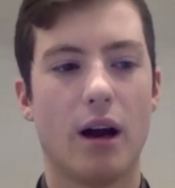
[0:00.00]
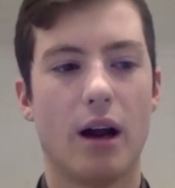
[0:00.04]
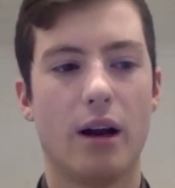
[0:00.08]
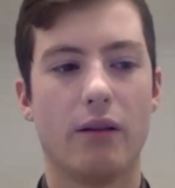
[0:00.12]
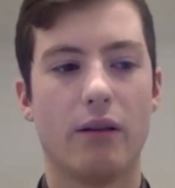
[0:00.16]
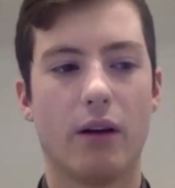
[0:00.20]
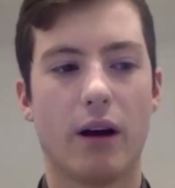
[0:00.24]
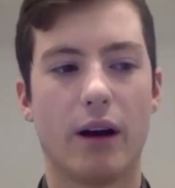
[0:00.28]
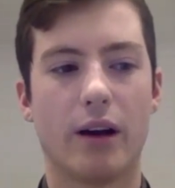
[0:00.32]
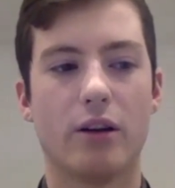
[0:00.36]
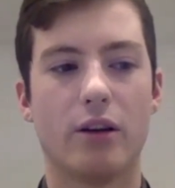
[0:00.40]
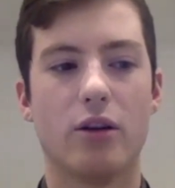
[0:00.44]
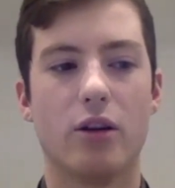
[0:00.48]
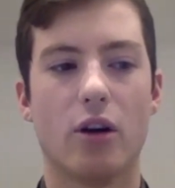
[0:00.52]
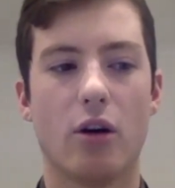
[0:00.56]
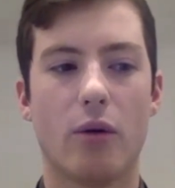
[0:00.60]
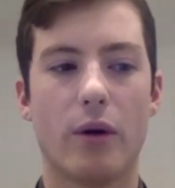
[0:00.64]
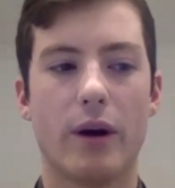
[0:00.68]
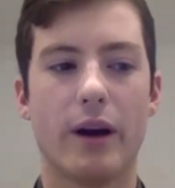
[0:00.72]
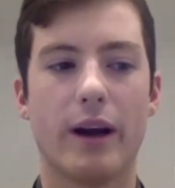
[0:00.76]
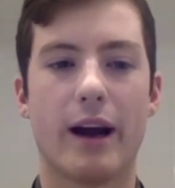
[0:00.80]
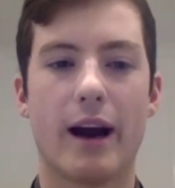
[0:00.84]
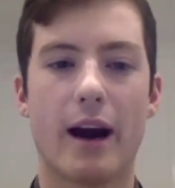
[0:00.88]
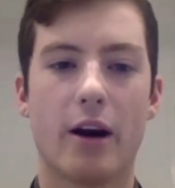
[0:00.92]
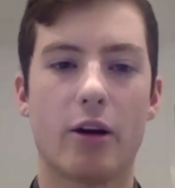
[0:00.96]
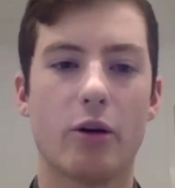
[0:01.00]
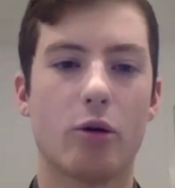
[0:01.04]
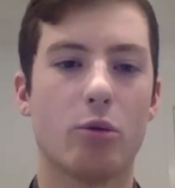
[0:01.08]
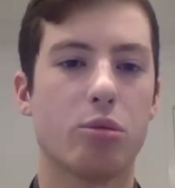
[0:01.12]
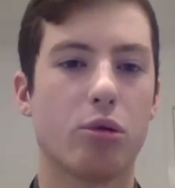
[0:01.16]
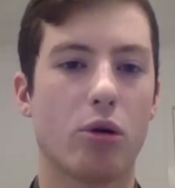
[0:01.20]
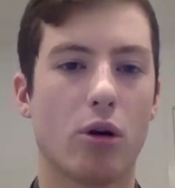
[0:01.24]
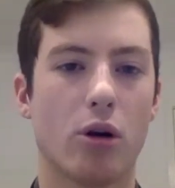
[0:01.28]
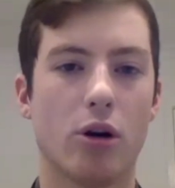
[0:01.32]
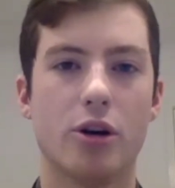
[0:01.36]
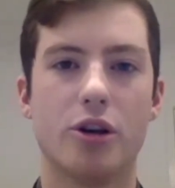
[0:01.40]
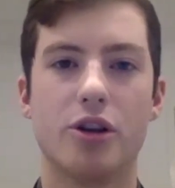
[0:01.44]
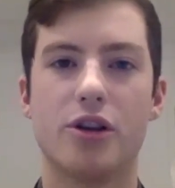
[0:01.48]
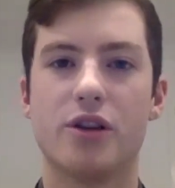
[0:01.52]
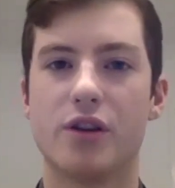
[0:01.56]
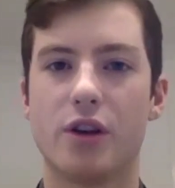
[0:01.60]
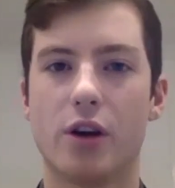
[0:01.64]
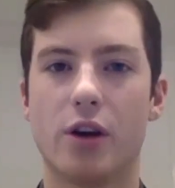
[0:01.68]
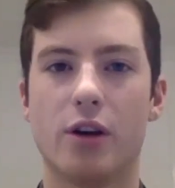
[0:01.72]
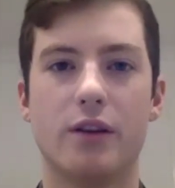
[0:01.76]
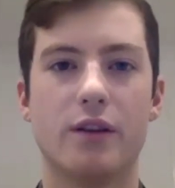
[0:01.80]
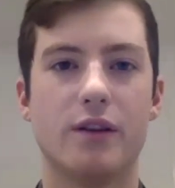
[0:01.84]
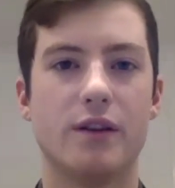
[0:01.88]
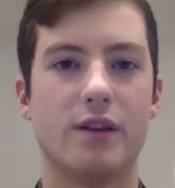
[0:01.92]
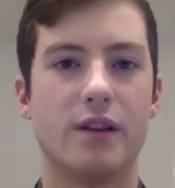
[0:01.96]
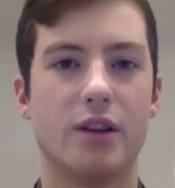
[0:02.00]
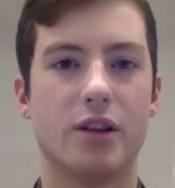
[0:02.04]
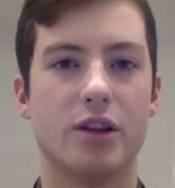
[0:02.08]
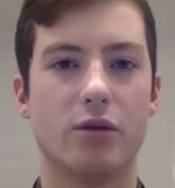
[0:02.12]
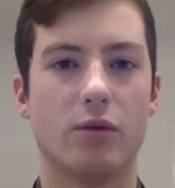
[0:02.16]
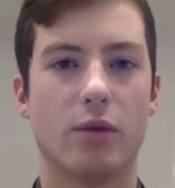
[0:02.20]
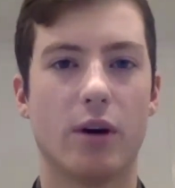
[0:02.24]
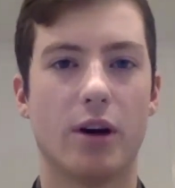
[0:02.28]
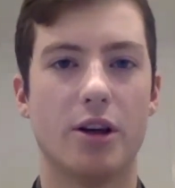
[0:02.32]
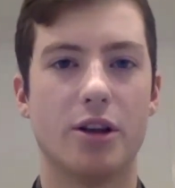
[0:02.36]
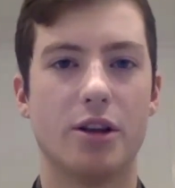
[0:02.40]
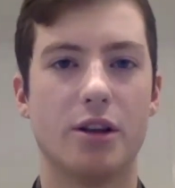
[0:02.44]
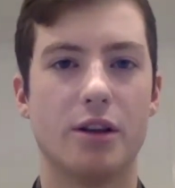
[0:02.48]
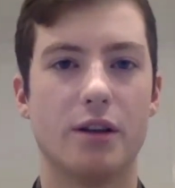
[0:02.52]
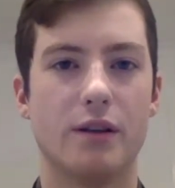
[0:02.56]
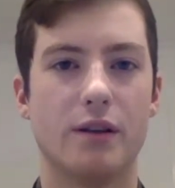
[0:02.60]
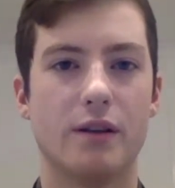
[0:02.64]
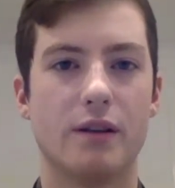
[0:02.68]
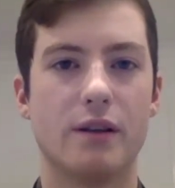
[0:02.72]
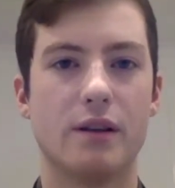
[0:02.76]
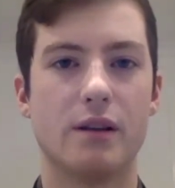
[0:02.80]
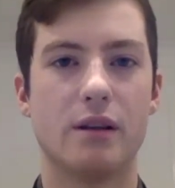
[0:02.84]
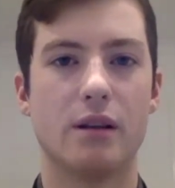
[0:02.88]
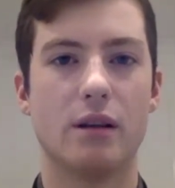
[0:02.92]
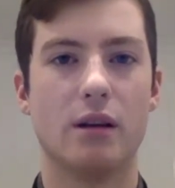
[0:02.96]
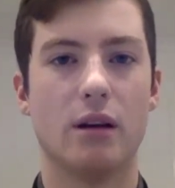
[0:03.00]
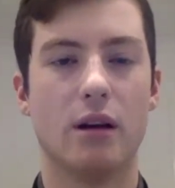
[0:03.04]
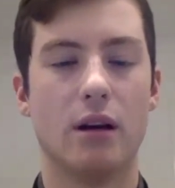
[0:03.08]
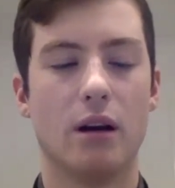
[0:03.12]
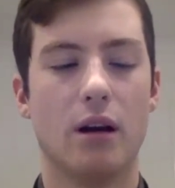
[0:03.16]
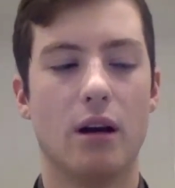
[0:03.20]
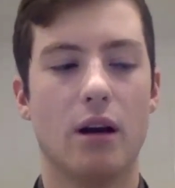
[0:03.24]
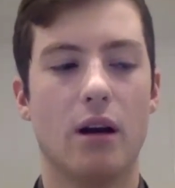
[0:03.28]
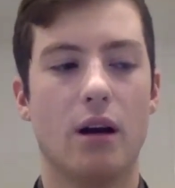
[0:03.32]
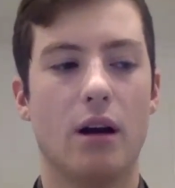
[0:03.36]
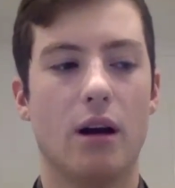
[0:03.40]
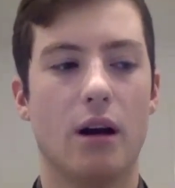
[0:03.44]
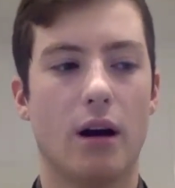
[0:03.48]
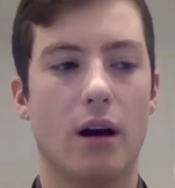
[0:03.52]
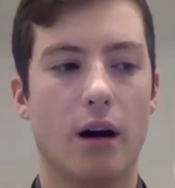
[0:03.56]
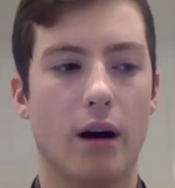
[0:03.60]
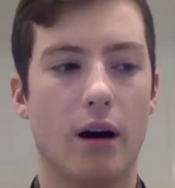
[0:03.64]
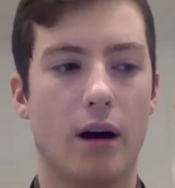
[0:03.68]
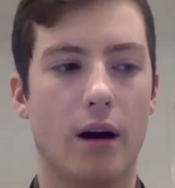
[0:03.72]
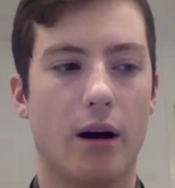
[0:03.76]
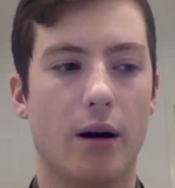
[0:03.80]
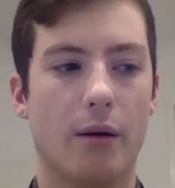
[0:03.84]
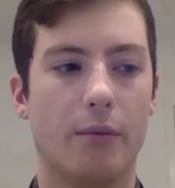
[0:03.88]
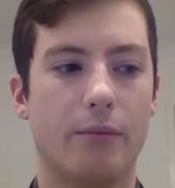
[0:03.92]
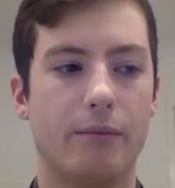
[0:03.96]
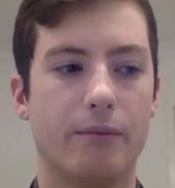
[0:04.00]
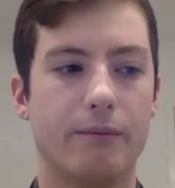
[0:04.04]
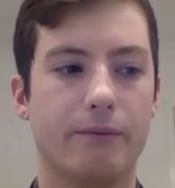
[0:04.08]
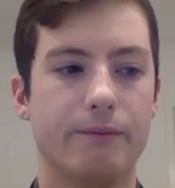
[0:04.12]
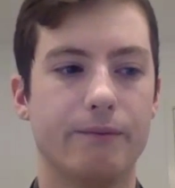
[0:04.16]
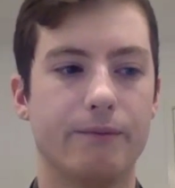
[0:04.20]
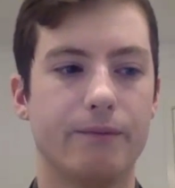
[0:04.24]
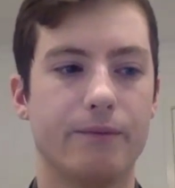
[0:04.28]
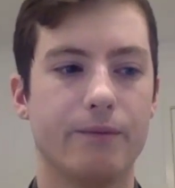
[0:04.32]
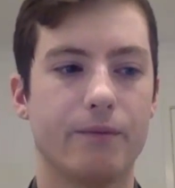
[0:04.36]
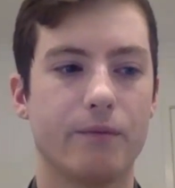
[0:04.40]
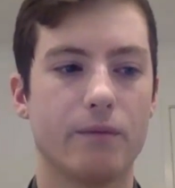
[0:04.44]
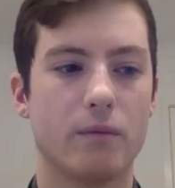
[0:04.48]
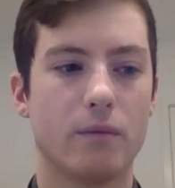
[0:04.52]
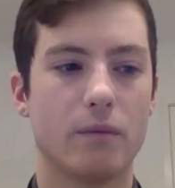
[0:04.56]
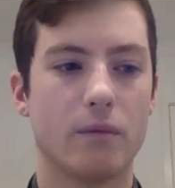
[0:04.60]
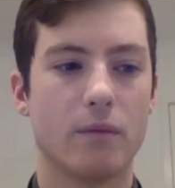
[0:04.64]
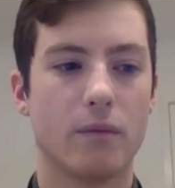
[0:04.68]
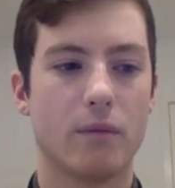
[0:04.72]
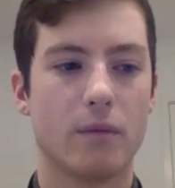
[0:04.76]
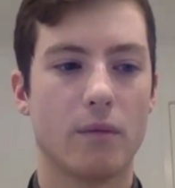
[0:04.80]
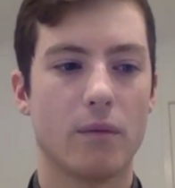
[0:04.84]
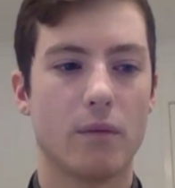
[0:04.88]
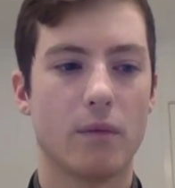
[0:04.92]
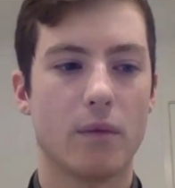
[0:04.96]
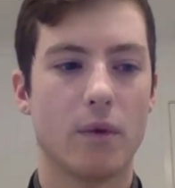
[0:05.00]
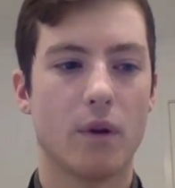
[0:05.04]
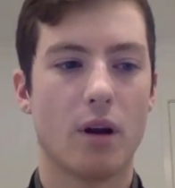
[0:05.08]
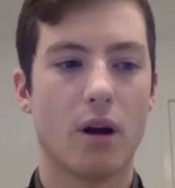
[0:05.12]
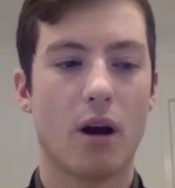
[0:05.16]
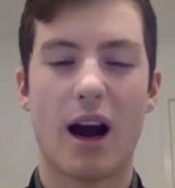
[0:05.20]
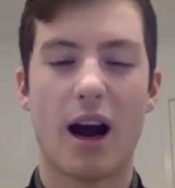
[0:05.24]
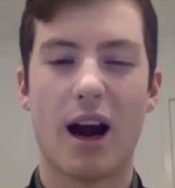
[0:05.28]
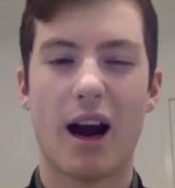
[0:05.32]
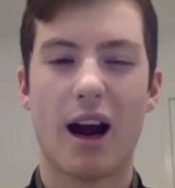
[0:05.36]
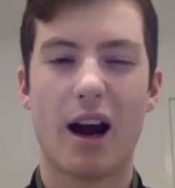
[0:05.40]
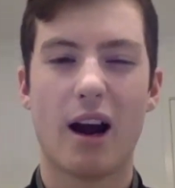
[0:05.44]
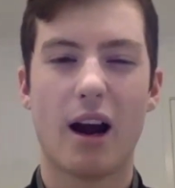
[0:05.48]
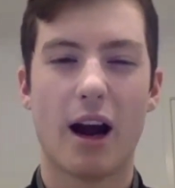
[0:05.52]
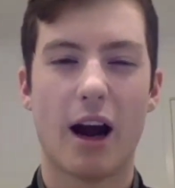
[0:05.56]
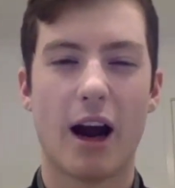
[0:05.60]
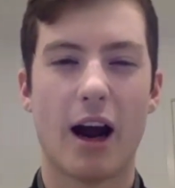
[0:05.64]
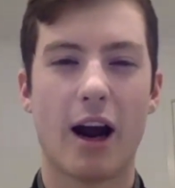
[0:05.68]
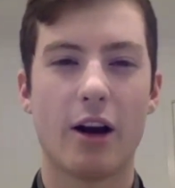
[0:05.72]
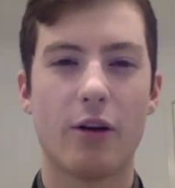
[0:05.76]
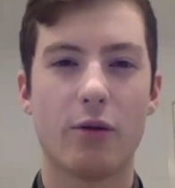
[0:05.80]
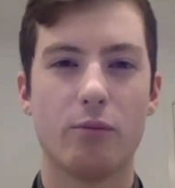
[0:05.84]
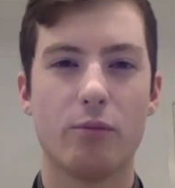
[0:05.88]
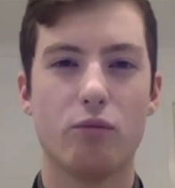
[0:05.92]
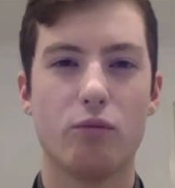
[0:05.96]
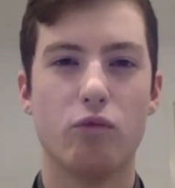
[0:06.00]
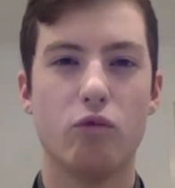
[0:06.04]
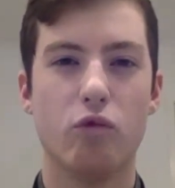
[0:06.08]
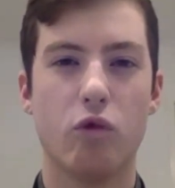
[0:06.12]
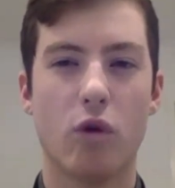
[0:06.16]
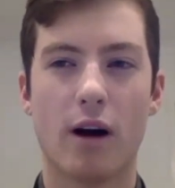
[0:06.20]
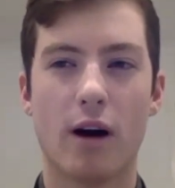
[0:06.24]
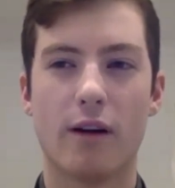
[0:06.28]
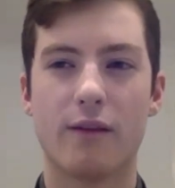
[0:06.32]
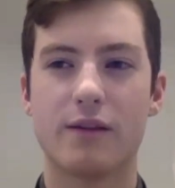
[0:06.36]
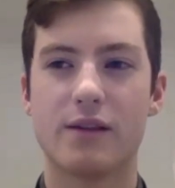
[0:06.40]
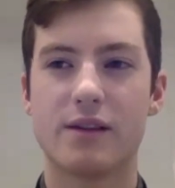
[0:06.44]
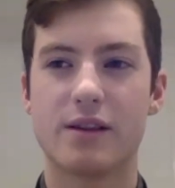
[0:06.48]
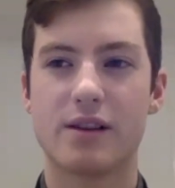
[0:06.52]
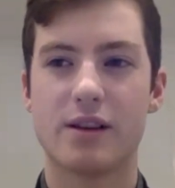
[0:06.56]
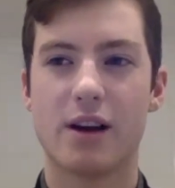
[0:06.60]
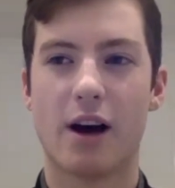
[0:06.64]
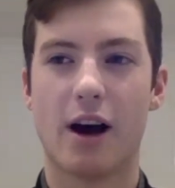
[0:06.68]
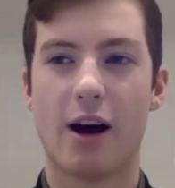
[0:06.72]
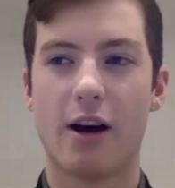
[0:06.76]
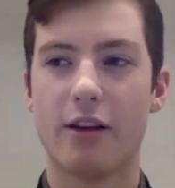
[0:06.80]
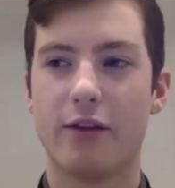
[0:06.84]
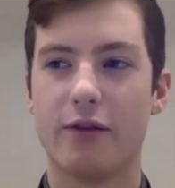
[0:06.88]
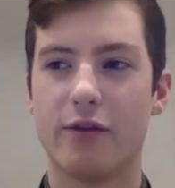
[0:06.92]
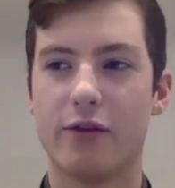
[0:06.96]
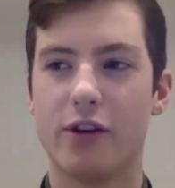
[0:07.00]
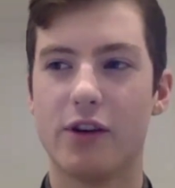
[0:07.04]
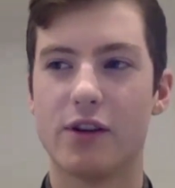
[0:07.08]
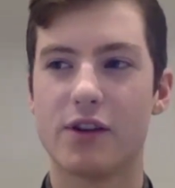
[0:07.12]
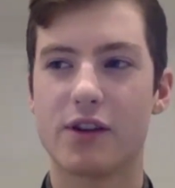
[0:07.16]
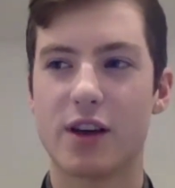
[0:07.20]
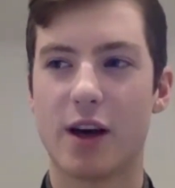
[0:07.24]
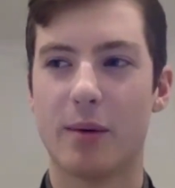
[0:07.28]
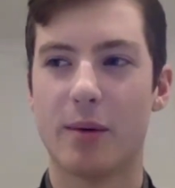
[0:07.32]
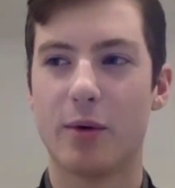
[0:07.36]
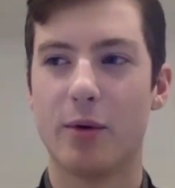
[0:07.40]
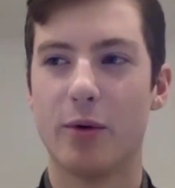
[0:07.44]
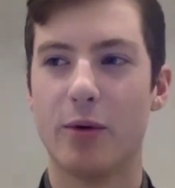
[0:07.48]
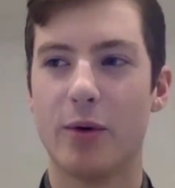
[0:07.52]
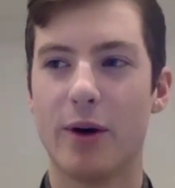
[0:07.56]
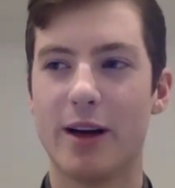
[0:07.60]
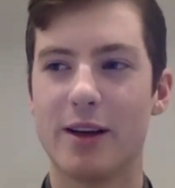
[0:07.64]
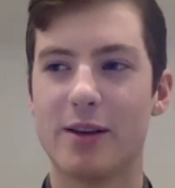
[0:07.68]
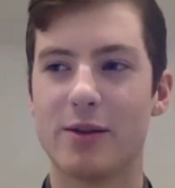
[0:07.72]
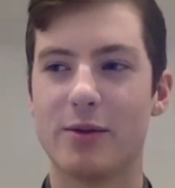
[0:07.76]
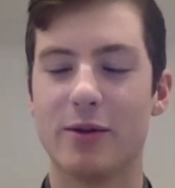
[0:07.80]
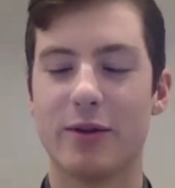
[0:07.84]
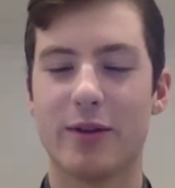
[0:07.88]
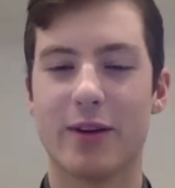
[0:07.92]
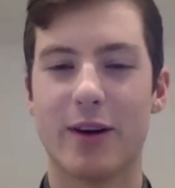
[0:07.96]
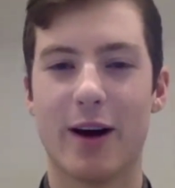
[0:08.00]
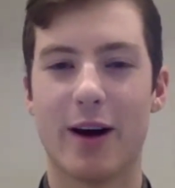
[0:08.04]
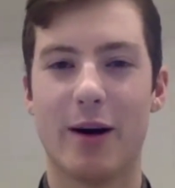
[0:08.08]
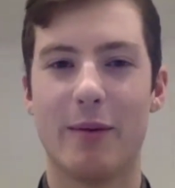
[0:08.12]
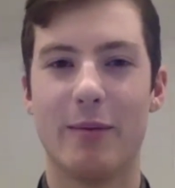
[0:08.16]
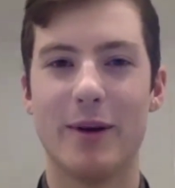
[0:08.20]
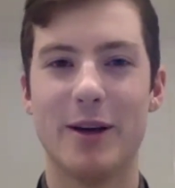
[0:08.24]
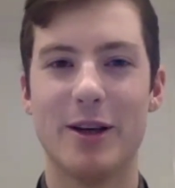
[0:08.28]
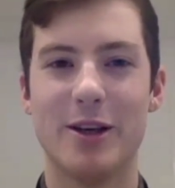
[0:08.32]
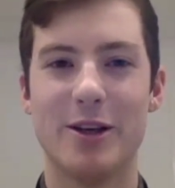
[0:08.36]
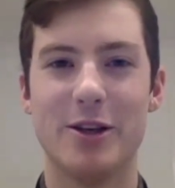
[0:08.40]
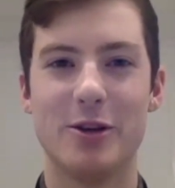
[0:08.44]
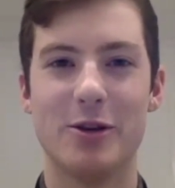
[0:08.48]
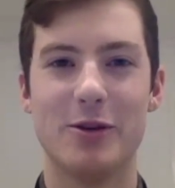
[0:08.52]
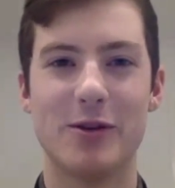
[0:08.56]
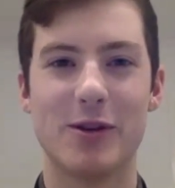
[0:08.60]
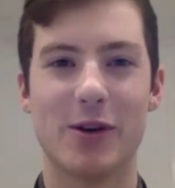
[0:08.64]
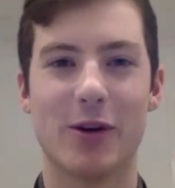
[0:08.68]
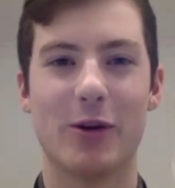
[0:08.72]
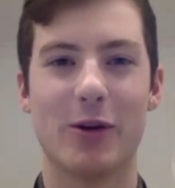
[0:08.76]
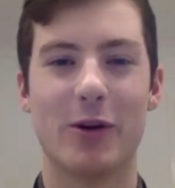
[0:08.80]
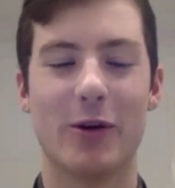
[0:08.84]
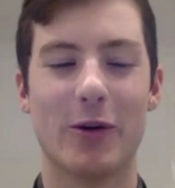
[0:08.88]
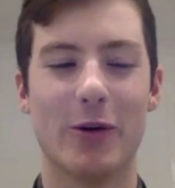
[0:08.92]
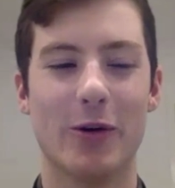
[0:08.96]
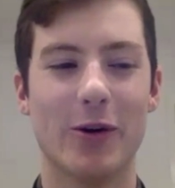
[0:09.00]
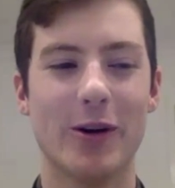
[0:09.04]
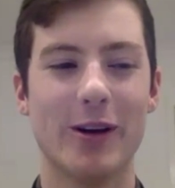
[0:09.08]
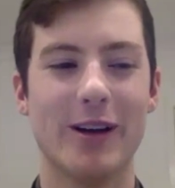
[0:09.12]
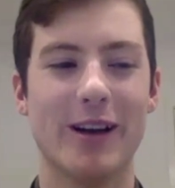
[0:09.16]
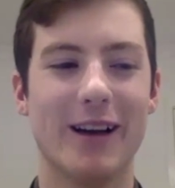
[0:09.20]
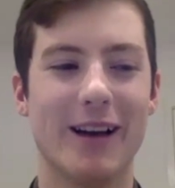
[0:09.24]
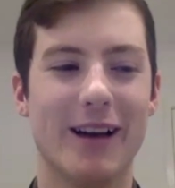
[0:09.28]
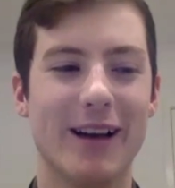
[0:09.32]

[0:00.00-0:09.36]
And like knowing how to approach certain situations. Um, I had a rough start the first couple of weeks with issues on court.